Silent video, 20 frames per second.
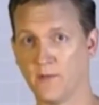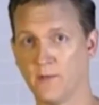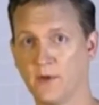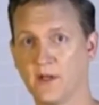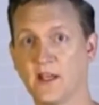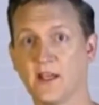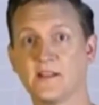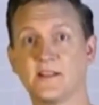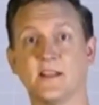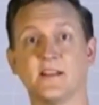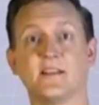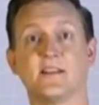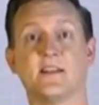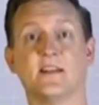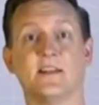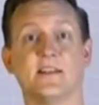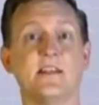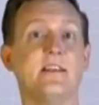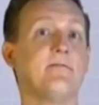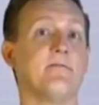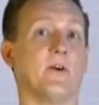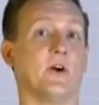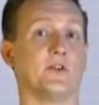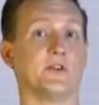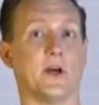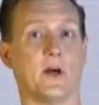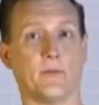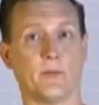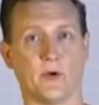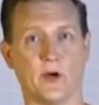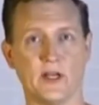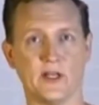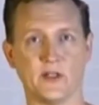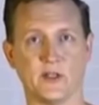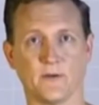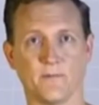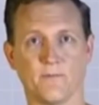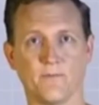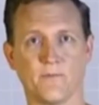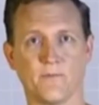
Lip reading: because it's the default operation.